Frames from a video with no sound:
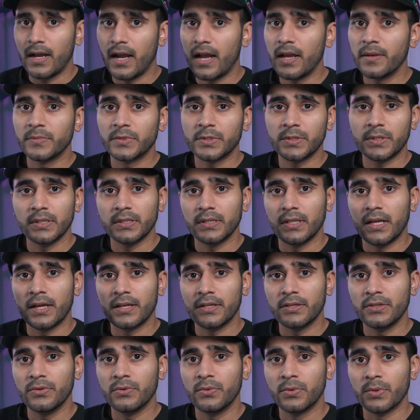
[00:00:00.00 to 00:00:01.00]
I'm sure a lot
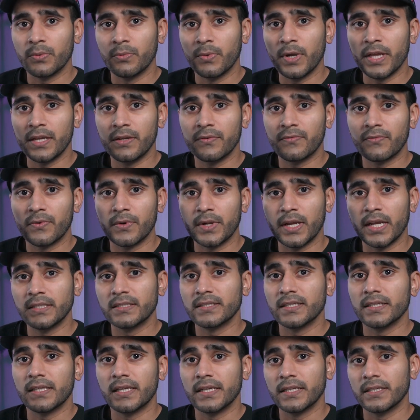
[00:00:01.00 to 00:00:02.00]
of you were waiting for a
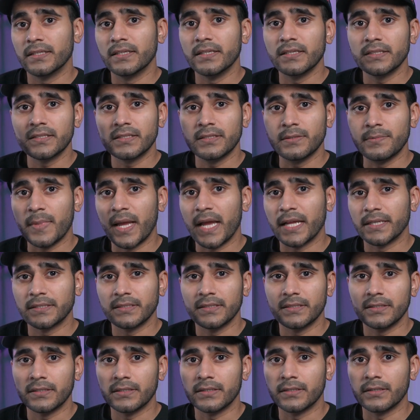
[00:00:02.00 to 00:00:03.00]
headset like this to match
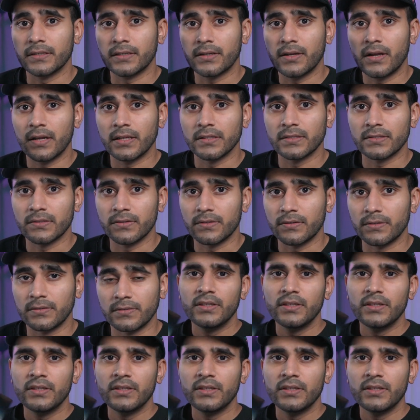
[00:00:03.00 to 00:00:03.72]
the console.